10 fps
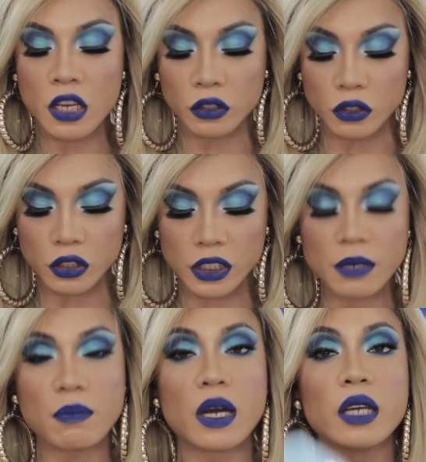using
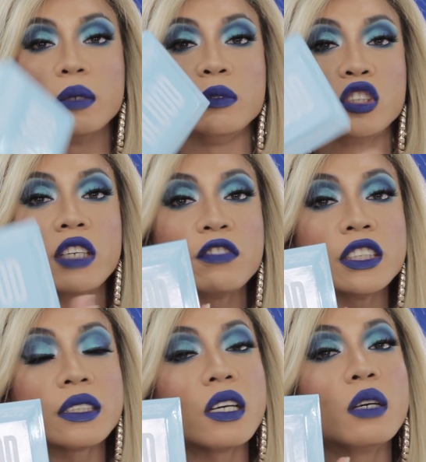my Jeffree
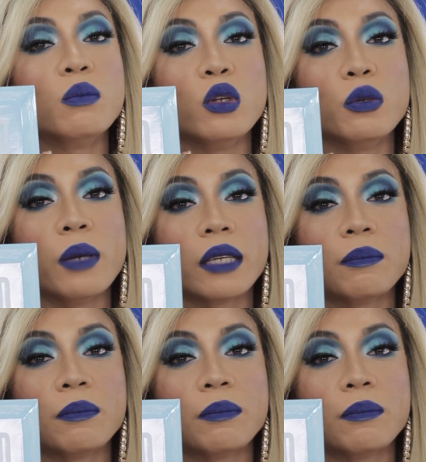Star BlueBLood